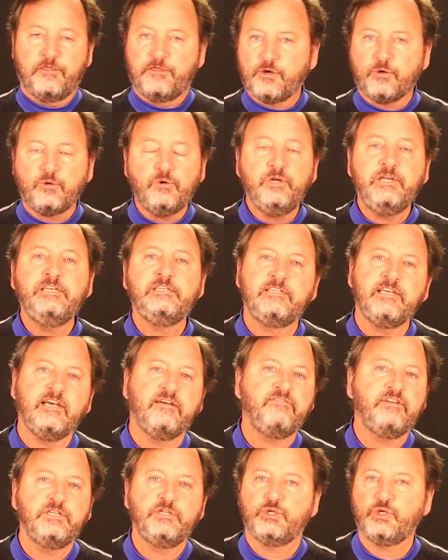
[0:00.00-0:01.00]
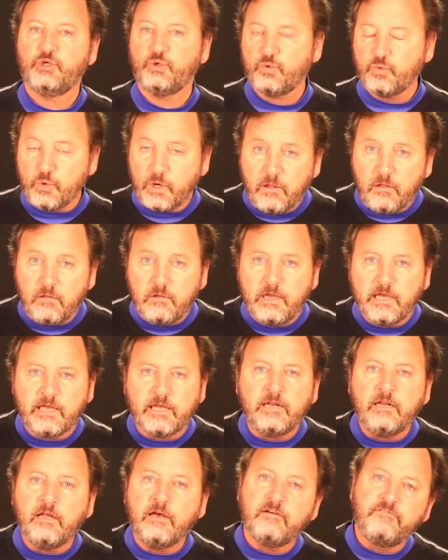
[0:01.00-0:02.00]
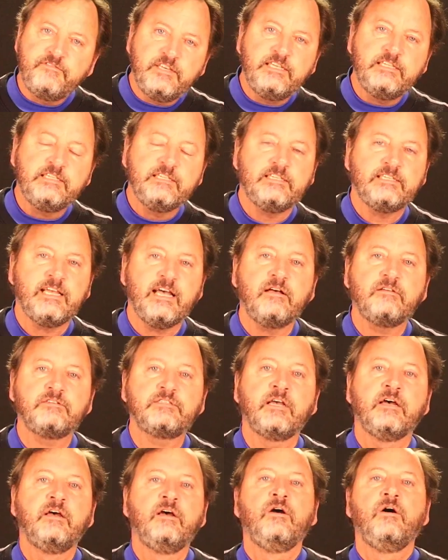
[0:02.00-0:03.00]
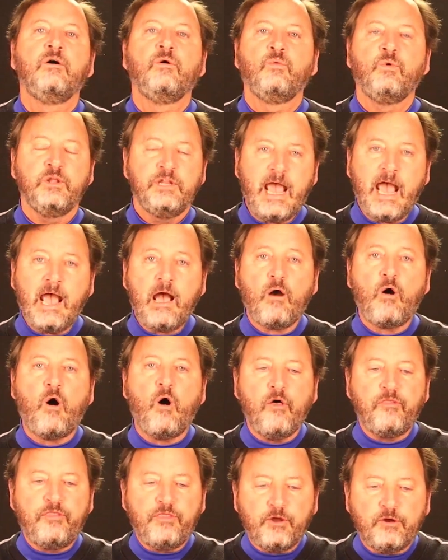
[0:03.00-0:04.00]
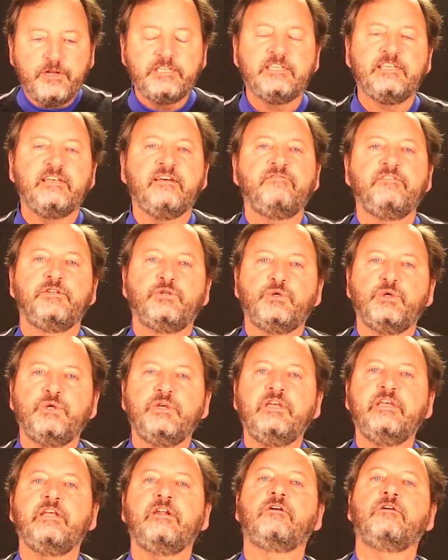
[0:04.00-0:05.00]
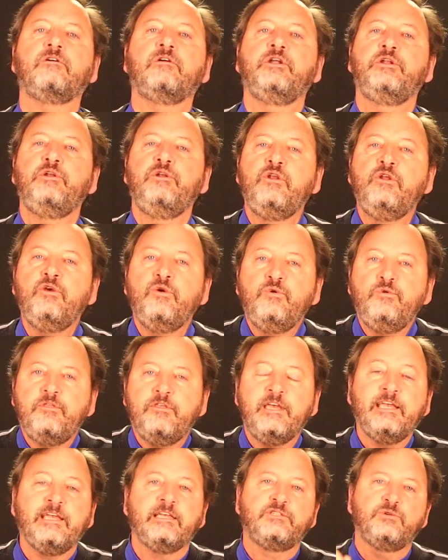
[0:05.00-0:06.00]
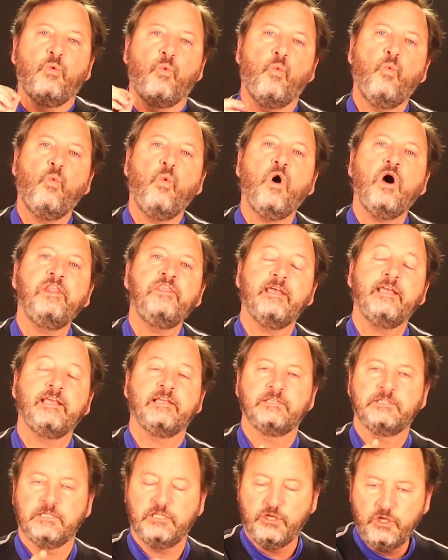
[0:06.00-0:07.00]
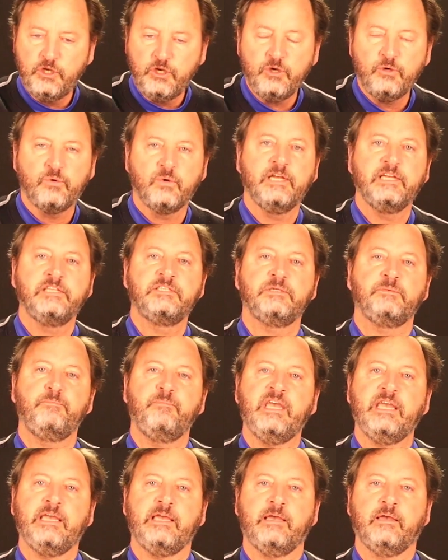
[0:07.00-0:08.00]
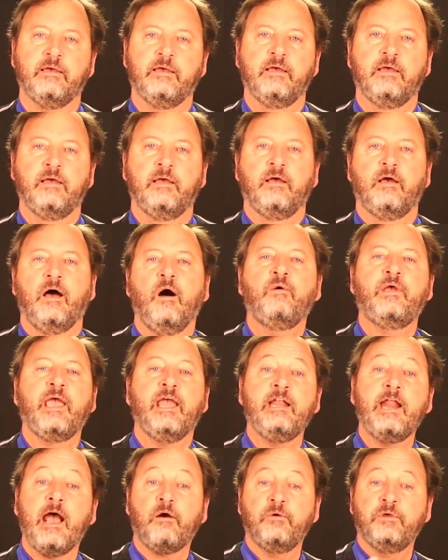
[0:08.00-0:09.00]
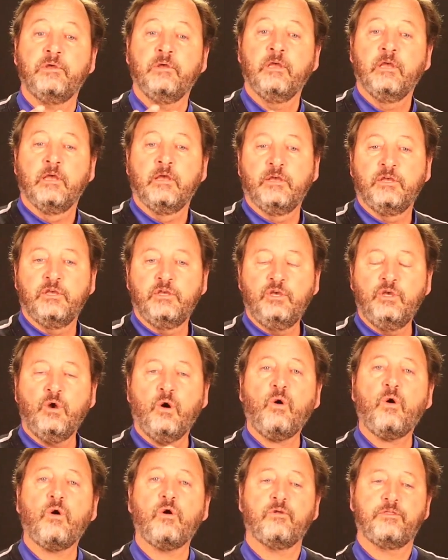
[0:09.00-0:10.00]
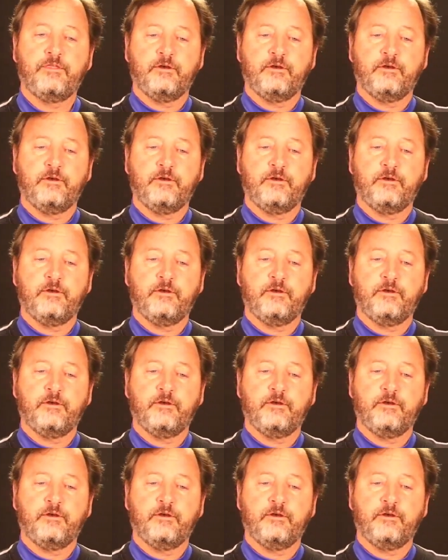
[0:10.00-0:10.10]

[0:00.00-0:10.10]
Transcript: 37 trillion of these cells. Well, now all 37 trillion are a new thing. It's one thing. It's you. It's me. Okay, now your